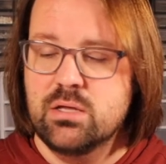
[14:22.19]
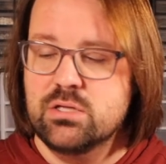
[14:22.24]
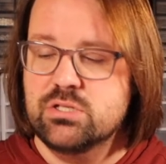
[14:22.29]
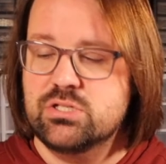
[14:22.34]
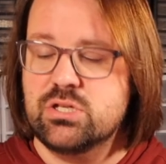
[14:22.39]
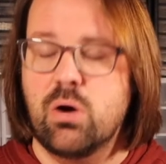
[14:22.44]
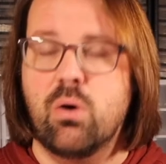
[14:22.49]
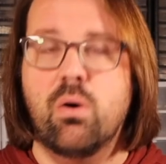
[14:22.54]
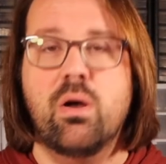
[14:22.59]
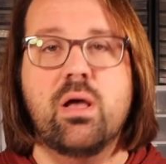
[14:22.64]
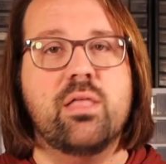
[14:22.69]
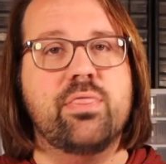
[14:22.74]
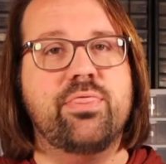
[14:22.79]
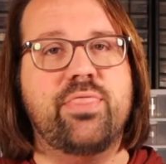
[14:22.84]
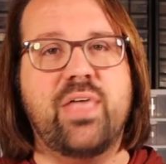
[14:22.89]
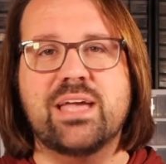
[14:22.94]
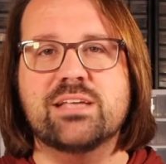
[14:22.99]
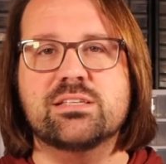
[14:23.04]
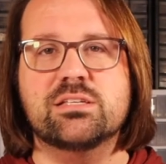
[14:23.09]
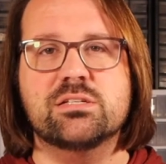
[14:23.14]
So
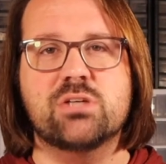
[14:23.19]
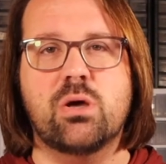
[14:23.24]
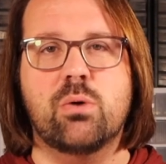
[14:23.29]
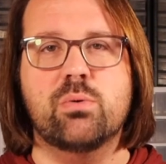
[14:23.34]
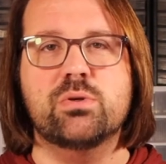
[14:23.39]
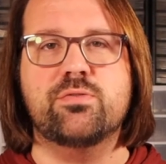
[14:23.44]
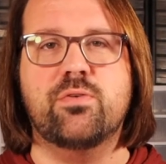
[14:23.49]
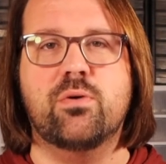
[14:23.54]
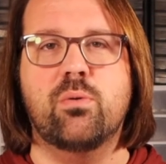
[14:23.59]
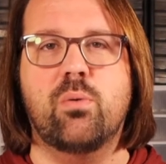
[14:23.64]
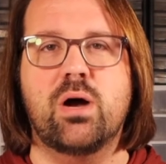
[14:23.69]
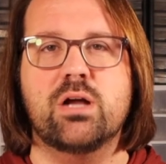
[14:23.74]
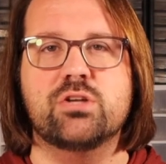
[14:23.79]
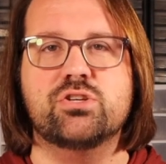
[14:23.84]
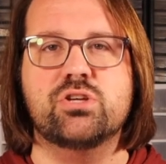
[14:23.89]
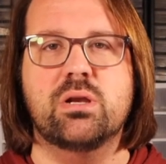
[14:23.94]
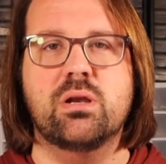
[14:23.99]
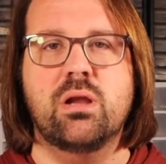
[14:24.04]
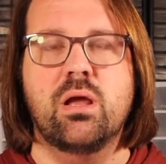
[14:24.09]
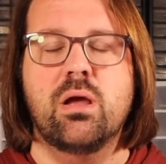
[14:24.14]
thanks as always for
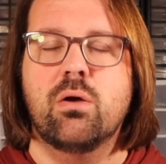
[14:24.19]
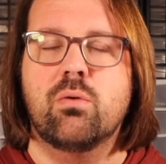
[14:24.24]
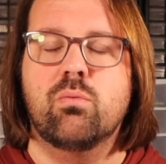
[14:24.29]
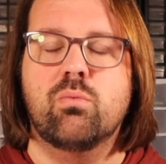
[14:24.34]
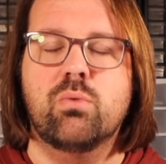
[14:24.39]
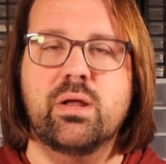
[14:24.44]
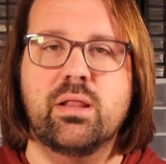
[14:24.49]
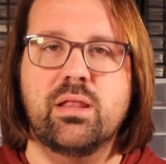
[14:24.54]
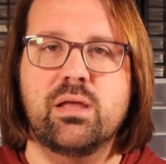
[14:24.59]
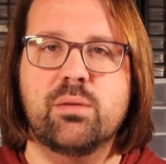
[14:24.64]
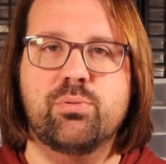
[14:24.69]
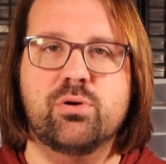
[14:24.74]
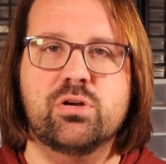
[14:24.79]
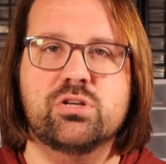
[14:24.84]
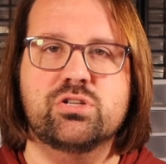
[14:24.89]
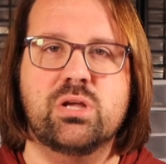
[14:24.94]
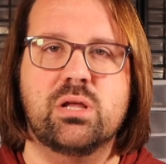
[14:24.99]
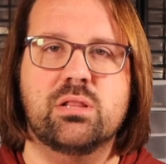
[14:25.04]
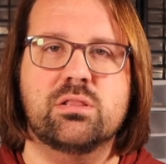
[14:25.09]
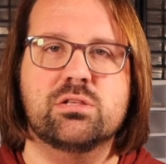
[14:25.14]
watching. Really
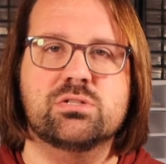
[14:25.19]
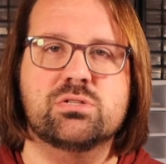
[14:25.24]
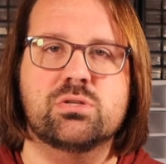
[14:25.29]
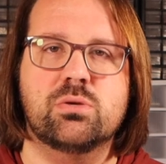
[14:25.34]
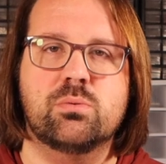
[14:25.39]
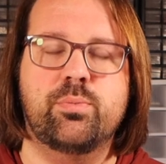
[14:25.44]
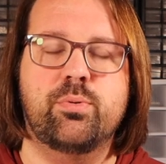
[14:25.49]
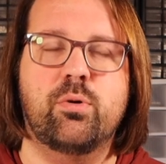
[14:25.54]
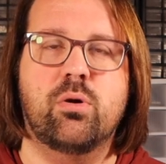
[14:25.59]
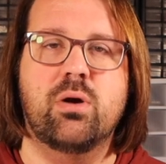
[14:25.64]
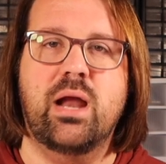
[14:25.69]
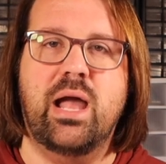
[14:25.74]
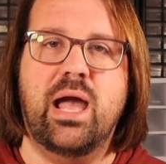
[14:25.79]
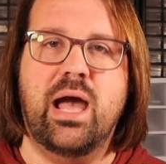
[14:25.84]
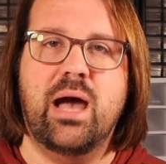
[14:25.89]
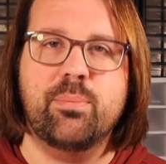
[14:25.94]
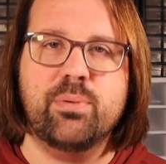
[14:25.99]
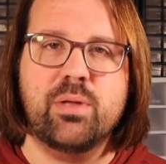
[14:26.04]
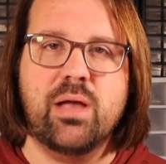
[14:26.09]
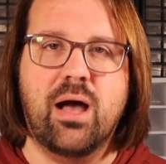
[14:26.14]
appreciate the support.
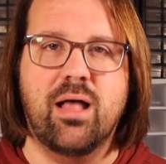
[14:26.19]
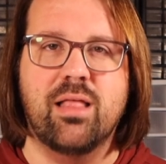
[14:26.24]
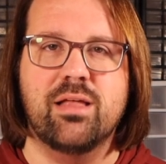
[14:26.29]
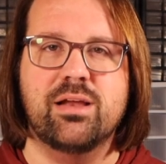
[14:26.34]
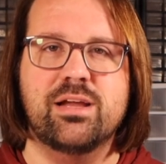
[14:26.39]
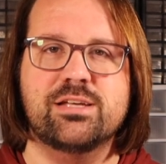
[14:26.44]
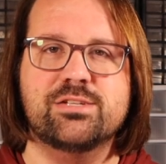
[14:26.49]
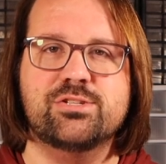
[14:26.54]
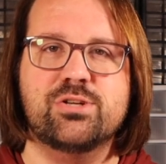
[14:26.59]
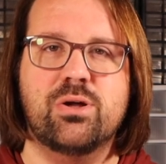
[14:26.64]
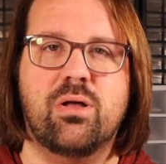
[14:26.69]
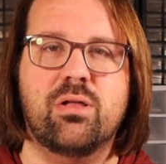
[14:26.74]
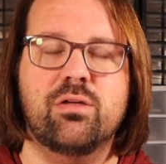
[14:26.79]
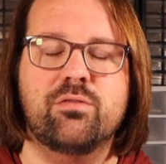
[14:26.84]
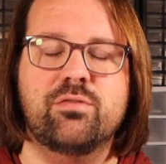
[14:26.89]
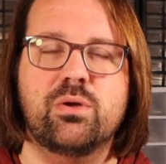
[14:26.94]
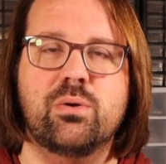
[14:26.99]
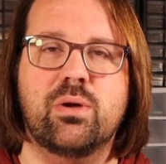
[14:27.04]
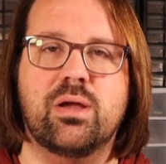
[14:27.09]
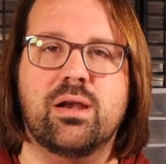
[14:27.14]
Happy holidays to all
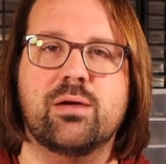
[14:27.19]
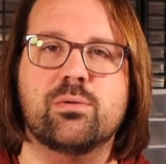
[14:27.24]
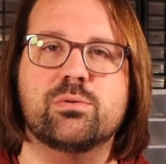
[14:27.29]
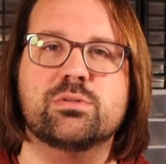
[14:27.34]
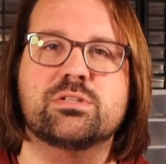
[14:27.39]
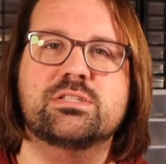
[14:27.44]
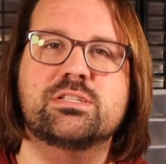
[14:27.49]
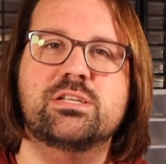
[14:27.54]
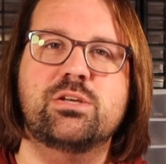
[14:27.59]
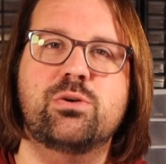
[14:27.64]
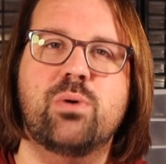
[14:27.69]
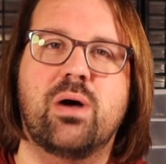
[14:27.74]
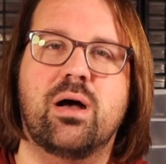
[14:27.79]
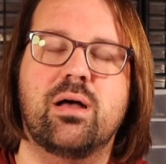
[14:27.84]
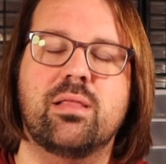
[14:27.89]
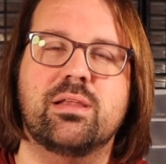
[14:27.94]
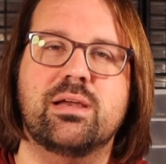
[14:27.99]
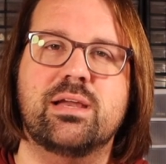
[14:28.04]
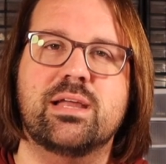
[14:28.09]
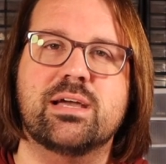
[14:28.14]
of you, and I will see you
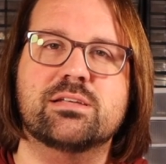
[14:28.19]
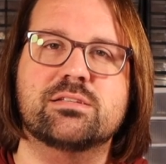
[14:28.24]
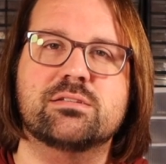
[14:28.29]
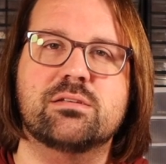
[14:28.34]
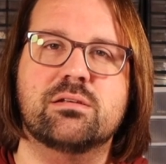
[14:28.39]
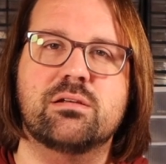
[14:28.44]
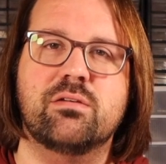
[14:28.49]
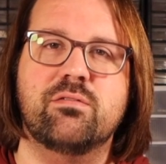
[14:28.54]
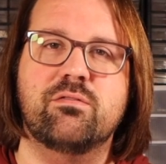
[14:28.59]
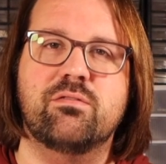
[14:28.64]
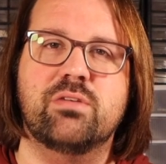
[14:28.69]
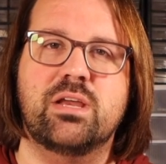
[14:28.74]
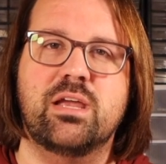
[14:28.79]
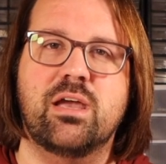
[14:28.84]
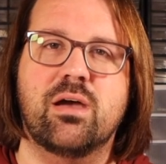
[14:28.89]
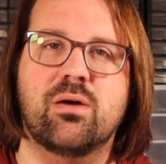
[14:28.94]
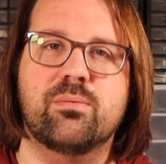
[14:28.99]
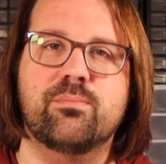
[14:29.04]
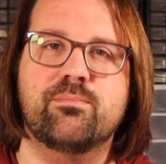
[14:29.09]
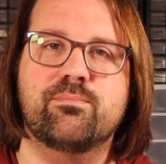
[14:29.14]
on the next
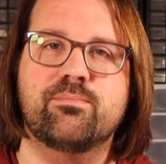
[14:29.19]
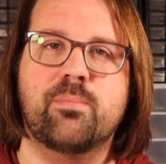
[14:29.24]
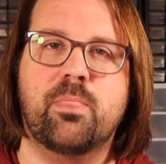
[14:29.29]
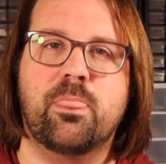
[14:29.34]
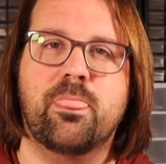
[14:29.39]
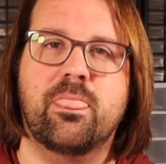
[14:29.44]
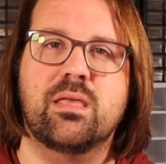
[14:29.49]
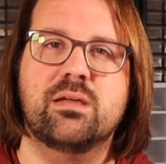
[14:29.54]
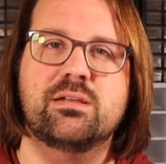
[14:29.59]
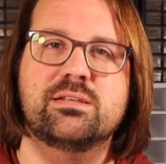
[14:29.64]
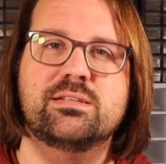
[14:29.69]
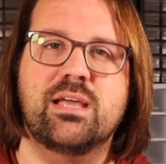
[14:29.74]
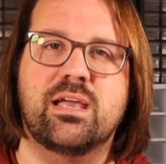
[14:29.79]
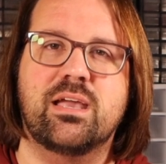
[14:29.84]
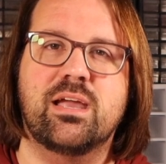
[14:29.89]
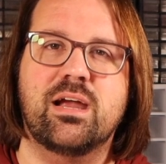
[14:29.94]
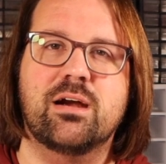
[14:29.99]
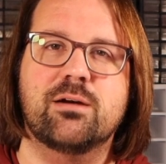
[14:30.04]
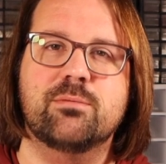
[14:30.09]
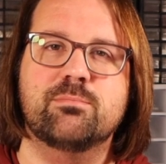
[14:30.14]
video. Take care.